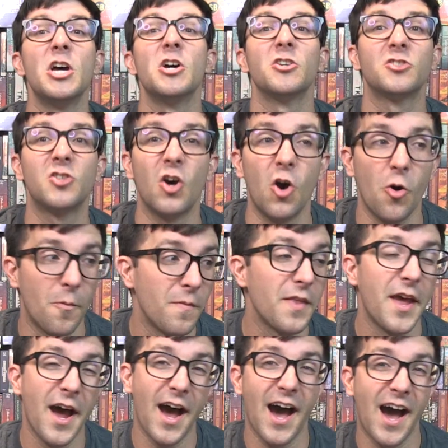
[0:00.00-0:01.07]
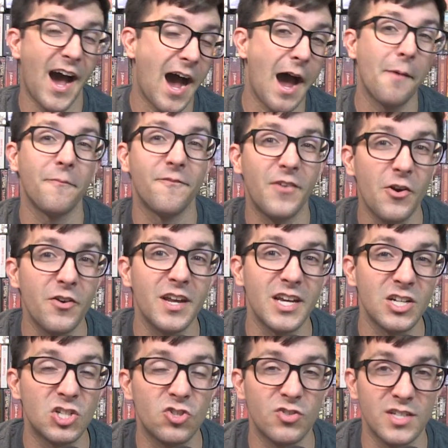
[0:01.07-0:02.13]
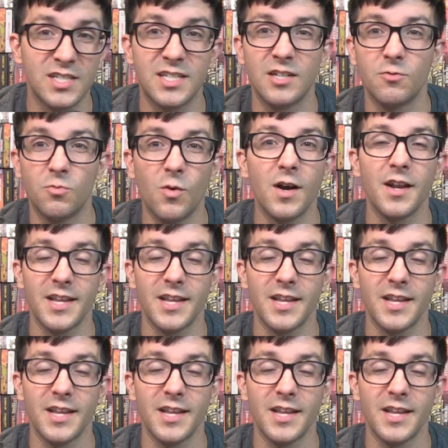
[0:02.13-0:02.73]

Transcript: So I'm very interested in what